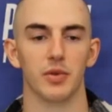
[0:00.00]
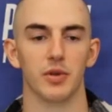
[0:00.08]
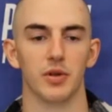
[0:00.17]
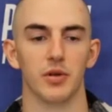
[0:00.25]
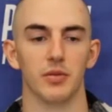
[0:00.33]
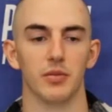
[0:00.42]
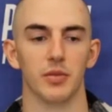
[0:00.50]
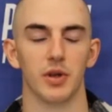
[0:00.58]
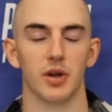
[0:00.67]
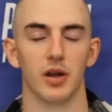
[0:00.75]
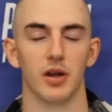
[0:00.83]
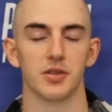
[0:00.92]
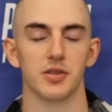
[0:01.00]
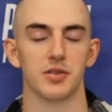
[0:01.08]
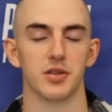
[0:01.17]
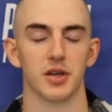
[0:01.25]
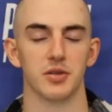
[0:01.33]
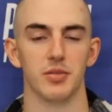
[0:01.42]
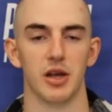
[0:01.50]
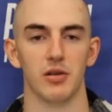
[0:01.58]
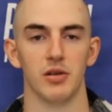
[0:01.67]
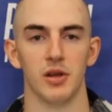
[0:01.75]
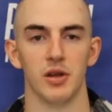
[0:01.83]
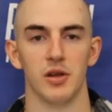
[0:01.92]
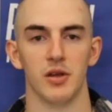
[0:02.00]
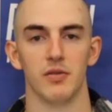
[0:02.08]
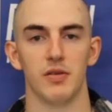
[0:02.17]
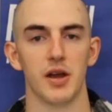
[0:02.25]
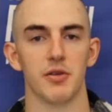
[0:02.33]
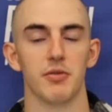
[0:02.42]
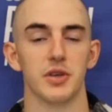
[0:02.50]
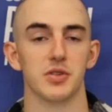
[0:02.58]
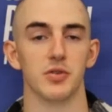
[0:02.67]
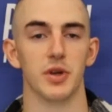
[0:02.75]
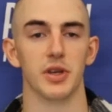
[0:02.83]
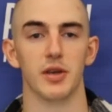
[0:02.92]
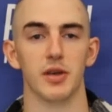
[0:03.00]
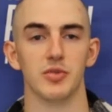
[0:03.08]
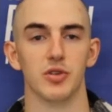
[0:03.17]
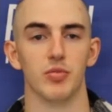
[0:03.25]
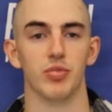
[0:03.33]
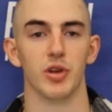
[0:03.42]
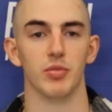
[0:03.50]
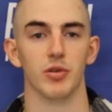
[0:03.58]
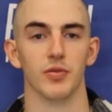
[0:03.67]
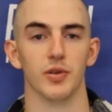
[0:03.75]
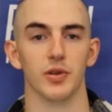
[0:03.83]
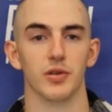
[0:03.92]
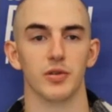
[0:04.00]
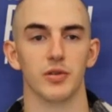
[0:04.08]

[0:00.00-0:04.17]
And I also talked about finding ways to win games you don't play perfect.